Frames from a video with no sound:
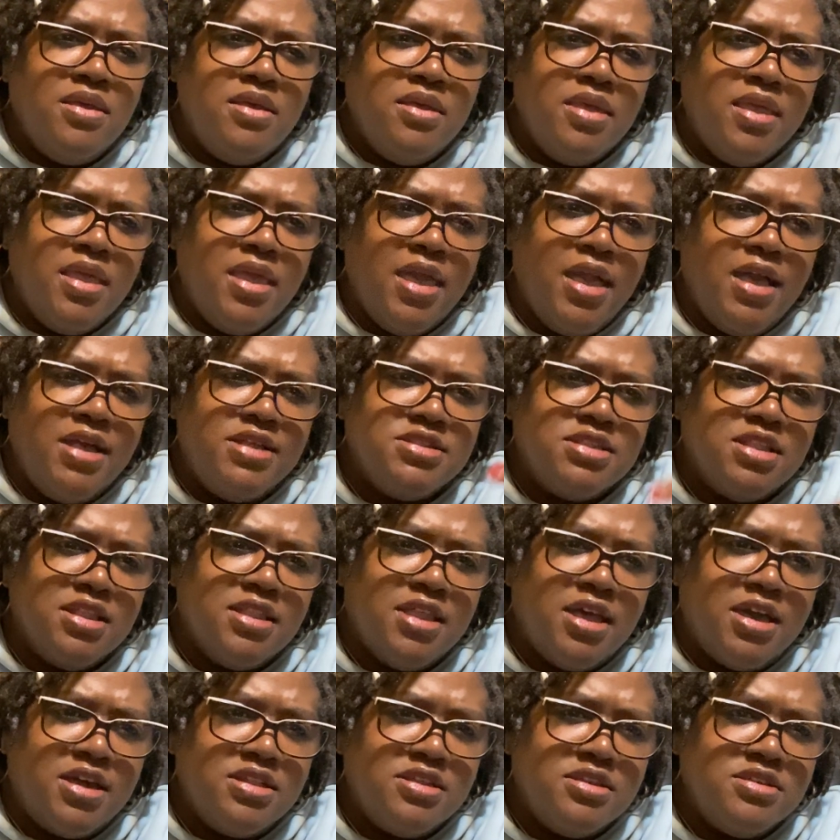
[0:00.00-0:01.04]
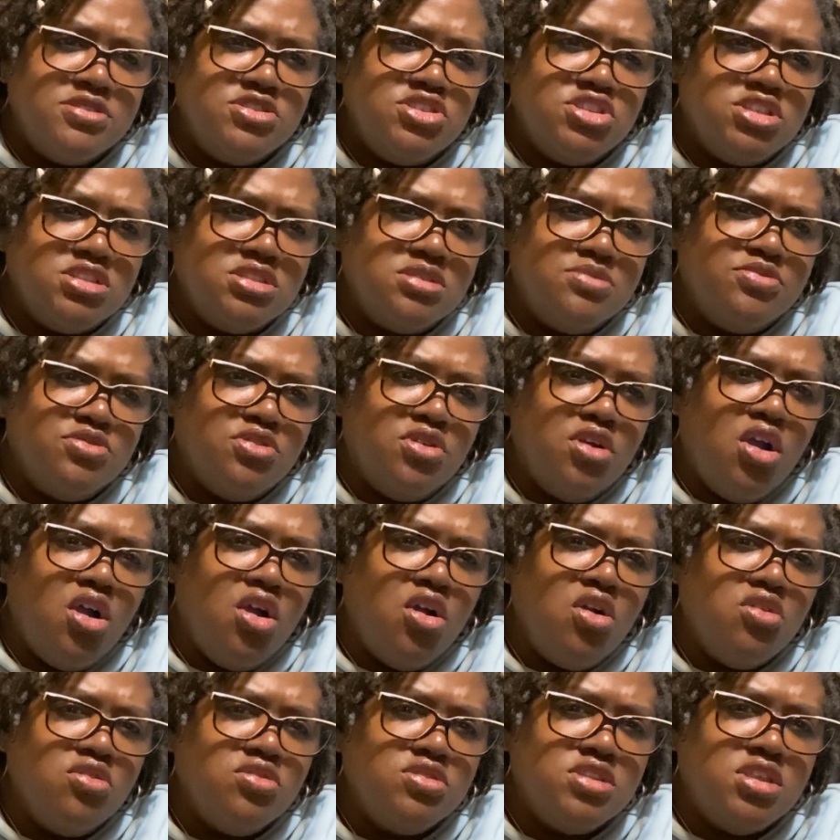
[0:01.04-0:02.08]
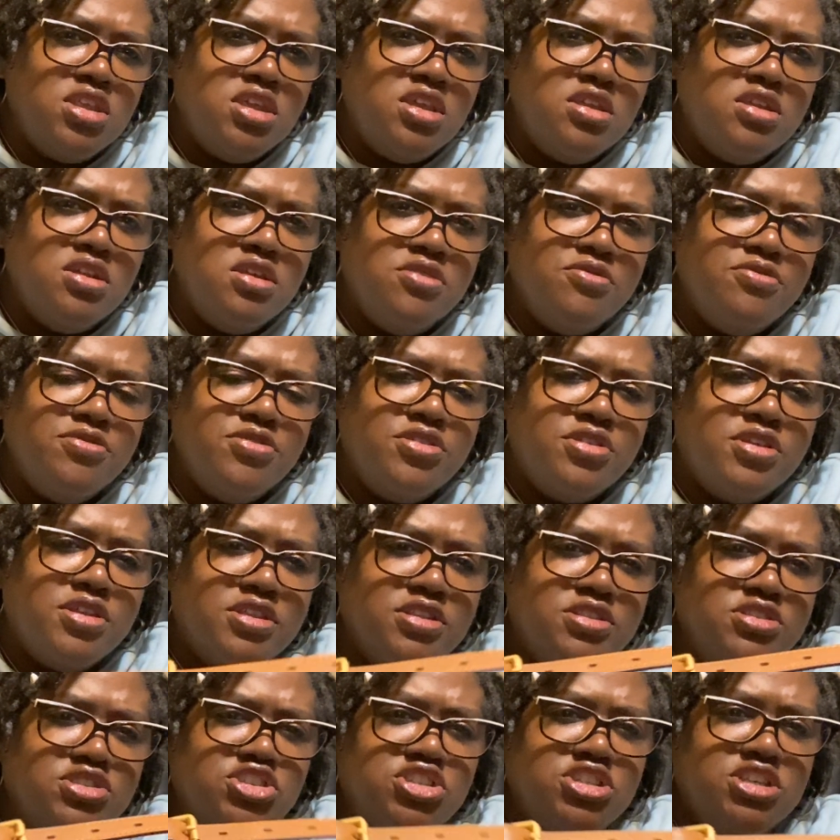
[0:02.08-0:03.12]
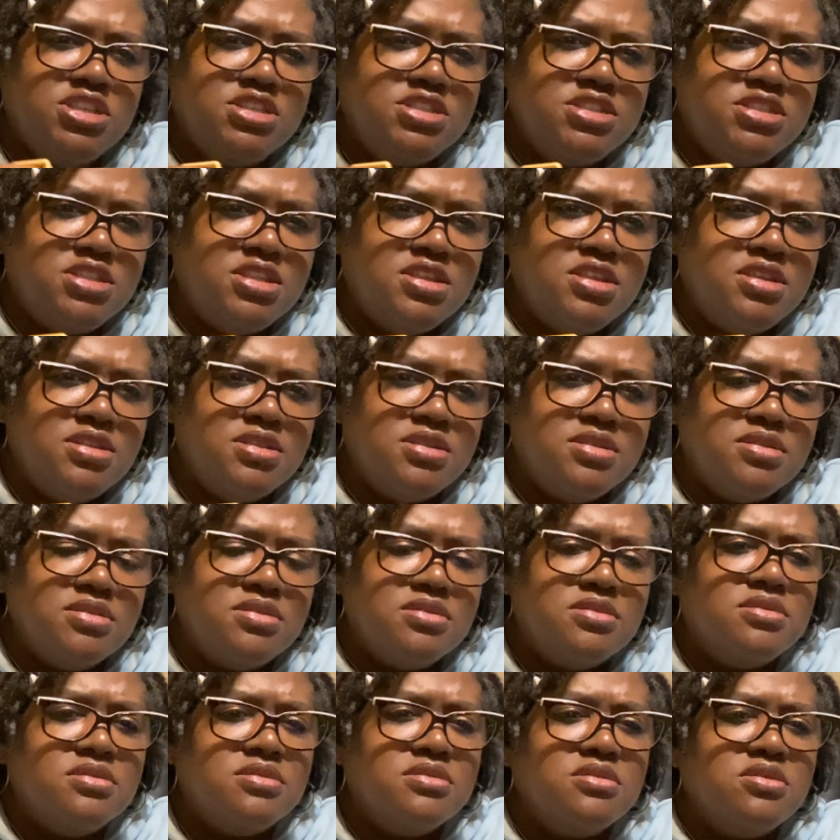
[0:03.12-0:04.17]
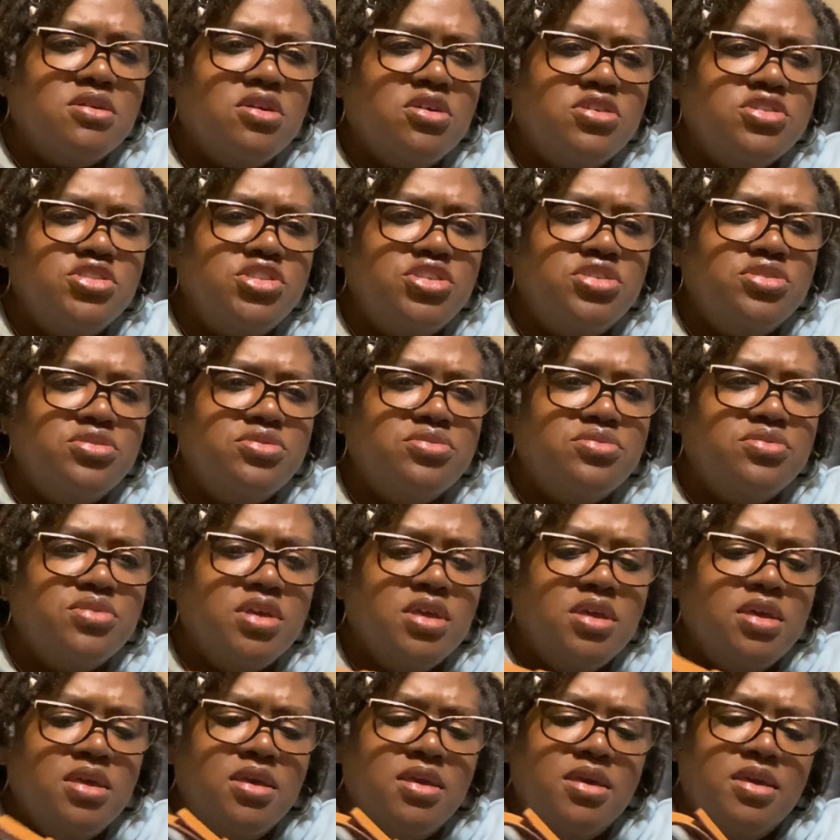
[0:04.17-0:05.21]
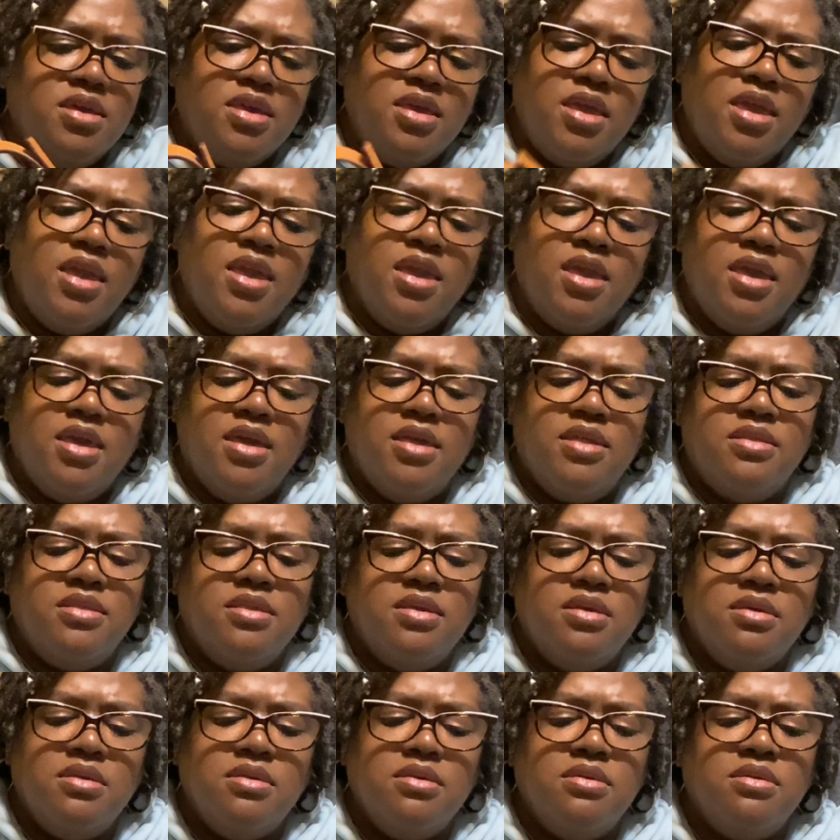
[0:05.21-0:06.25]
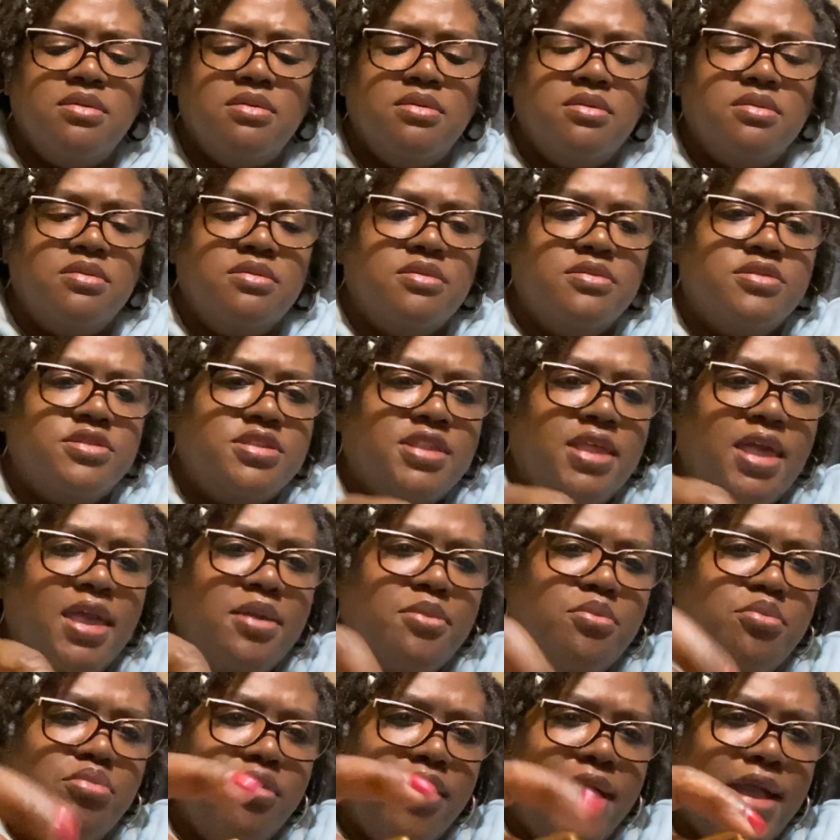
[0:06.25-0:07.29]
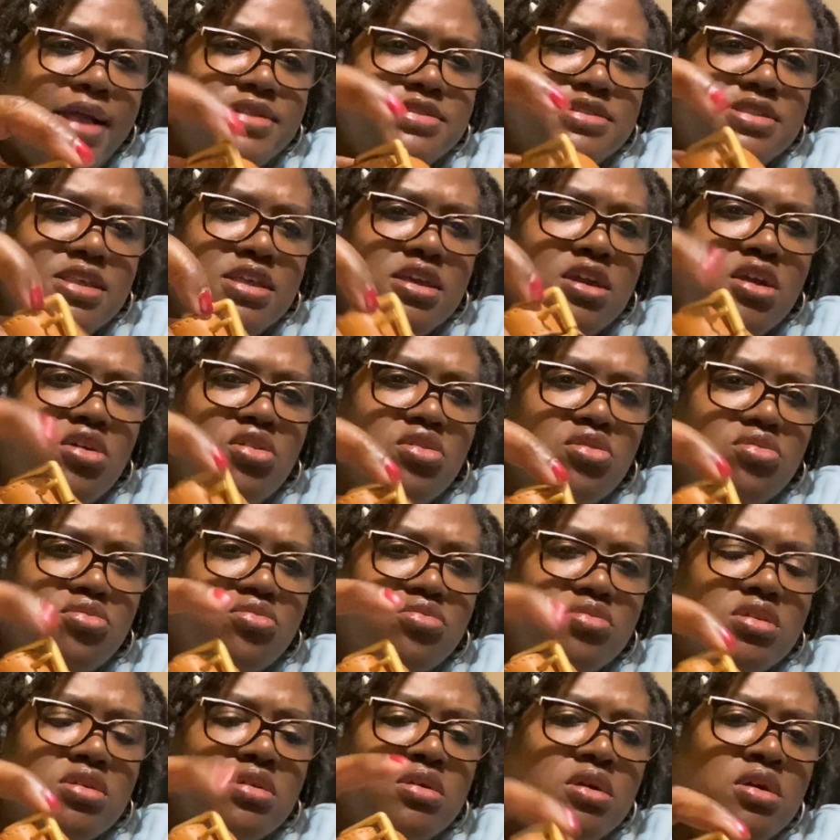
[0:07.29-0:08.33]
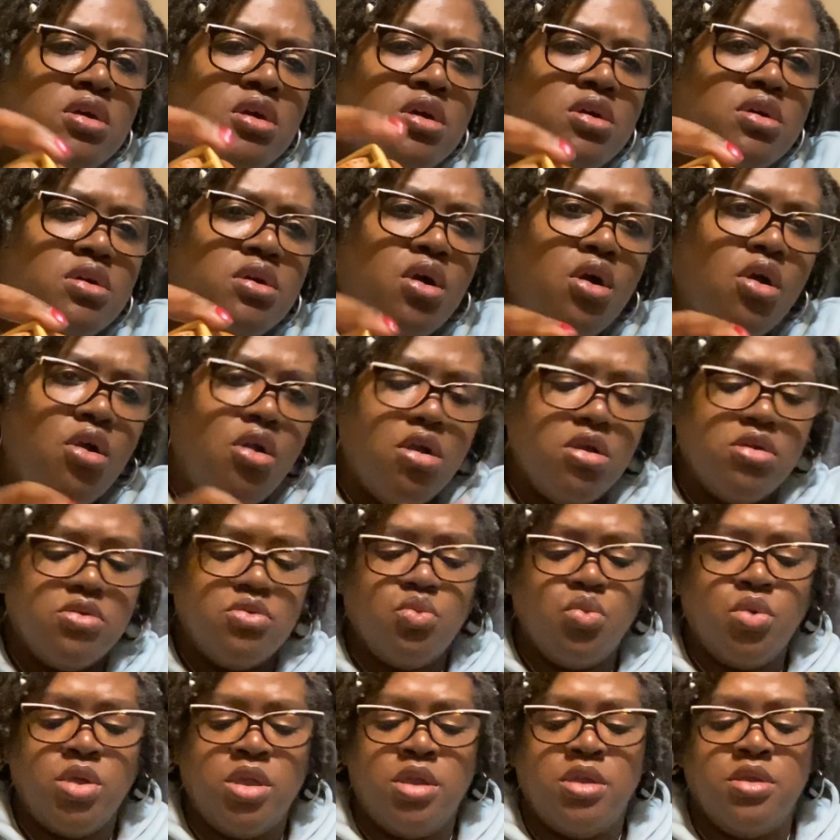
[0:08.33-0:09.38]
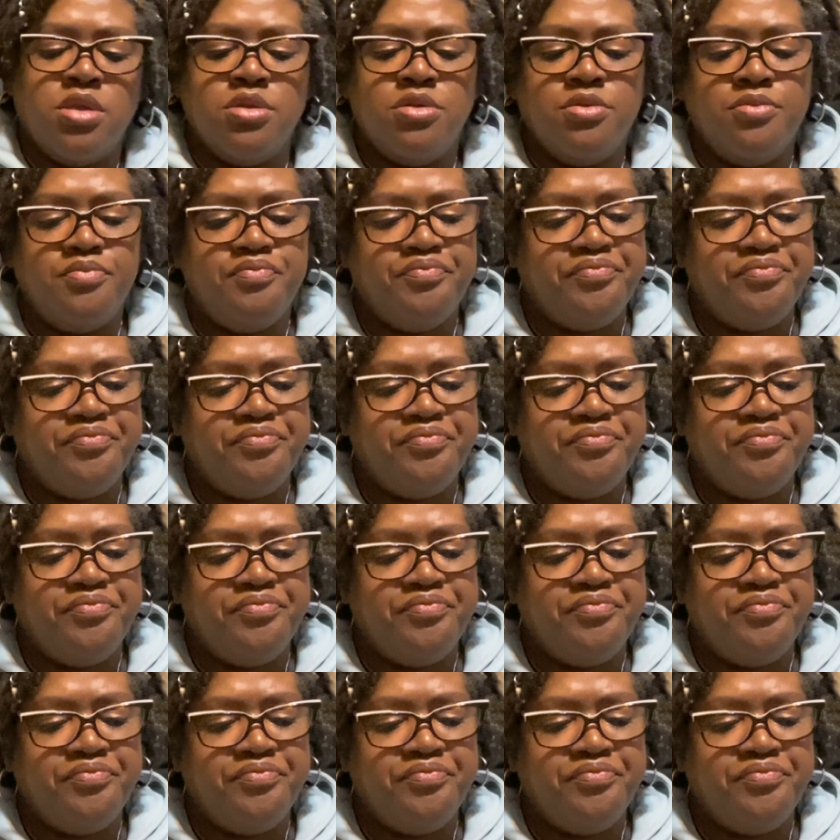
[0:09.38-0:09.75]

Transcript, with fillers: It has a lot of adjustable holes here where you can adjust it on you. And same brassy gold hardware.